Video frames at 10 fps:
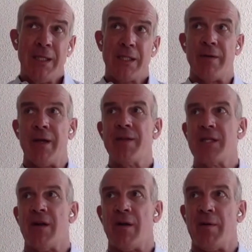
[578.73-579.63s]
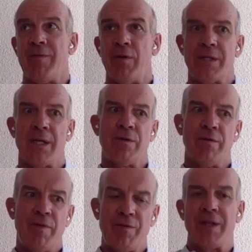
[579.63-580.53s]
So another scenario we've looked at, do
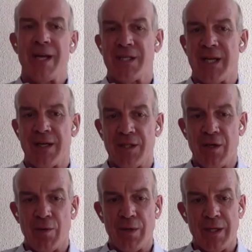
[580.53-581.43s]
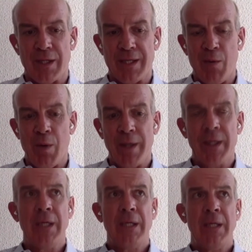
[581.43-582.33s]
50,000 ounces of gold a year day one,
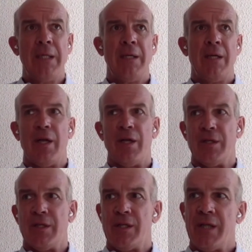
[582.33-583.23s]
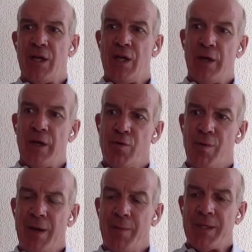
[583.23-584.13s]
and then year three,
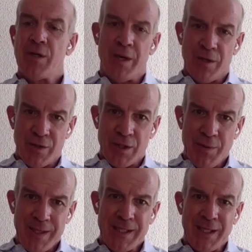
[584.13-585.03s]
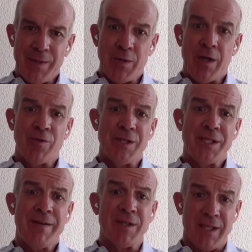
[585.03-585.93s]
we don't do 120, we do
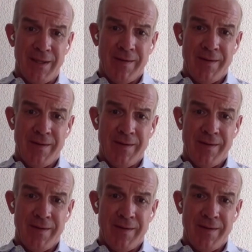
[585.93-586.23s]
170.